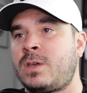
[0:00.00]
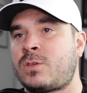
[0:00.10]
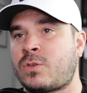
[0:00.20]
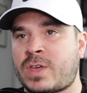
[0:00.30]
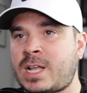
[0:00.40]

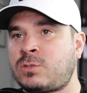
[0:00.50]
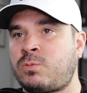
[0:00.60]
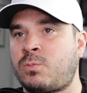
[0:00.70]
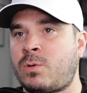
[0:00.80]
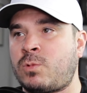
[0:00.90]
So that
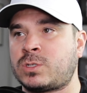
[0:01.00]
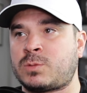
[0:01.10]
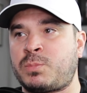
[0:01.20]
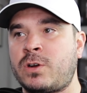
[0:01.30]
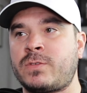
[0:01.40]
was a
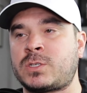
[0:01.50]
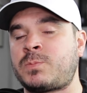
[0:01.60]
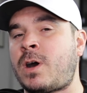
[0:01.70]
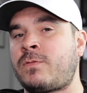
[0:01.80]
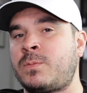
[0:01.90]
perfect
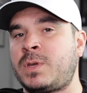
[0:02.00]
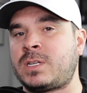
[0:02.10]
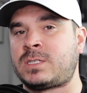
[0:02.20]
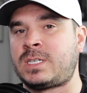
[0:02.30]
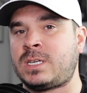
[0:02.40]
spot for me
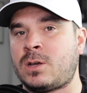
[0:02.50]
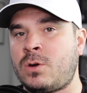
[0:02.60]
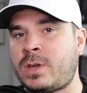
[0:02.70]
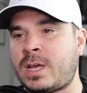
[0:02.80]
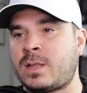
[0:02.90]
to see,
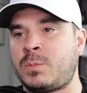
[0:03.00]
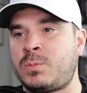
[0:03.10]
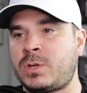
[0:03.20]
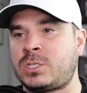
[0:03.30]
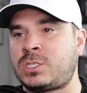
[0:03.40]
okay, let me bring